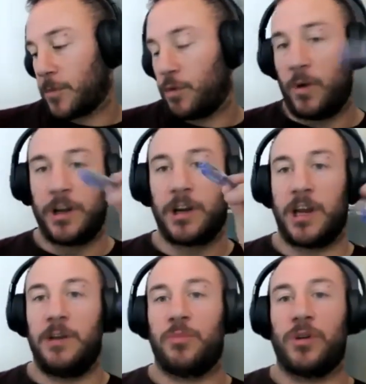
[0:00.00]
one of the
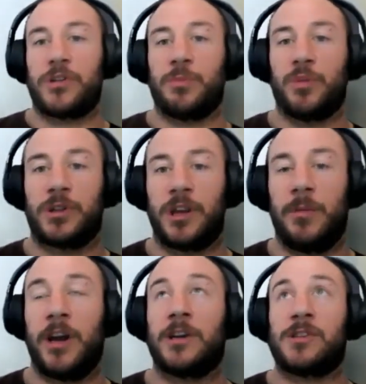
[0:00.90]
key points you put there,
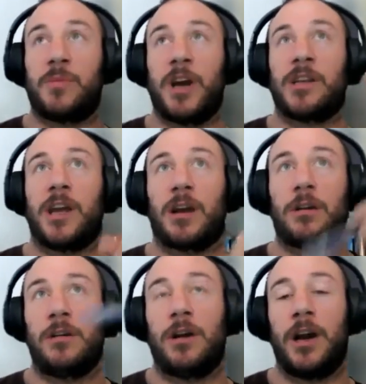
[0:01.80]
man, is about that
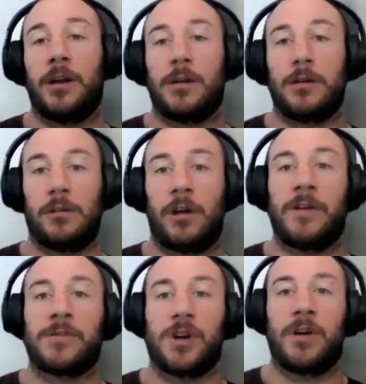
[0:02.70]
client
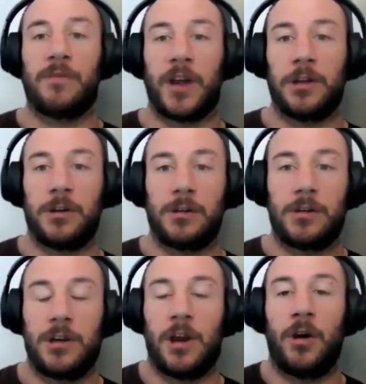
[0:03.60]
lifetime value,
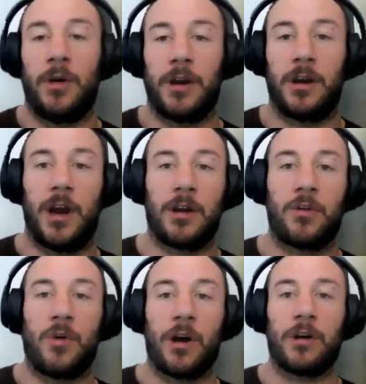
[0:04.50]
and
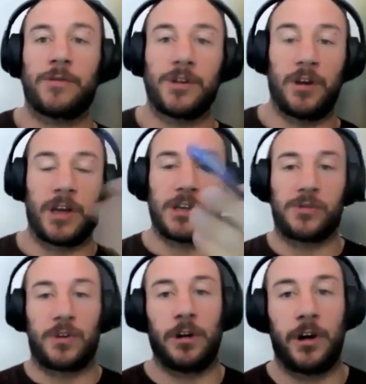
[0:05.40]
quite often, I guess
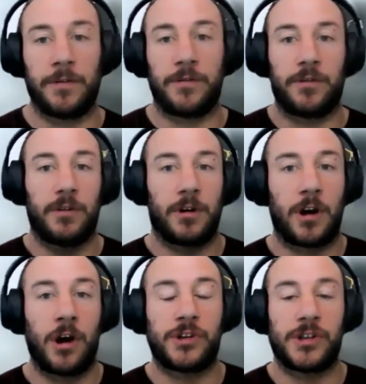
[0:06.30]
for a lot of
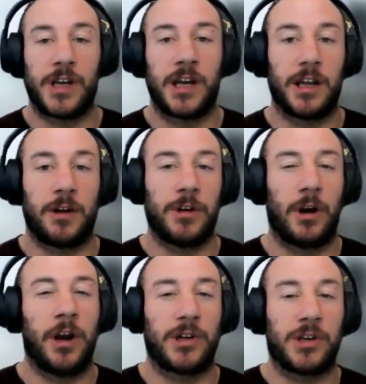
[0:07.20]
coaches out there, we
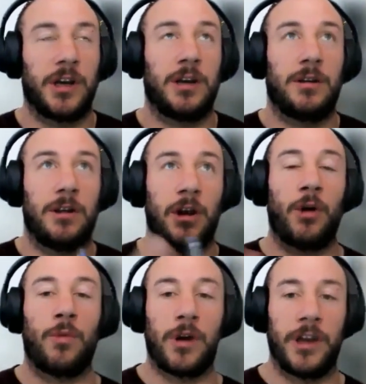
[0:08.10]
don't actually
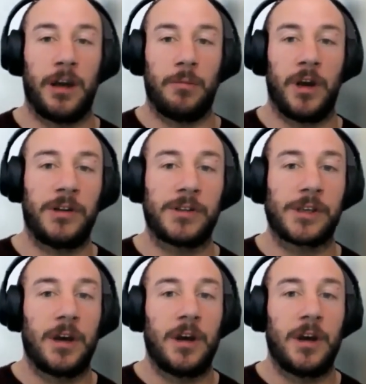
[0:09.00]
know what that means.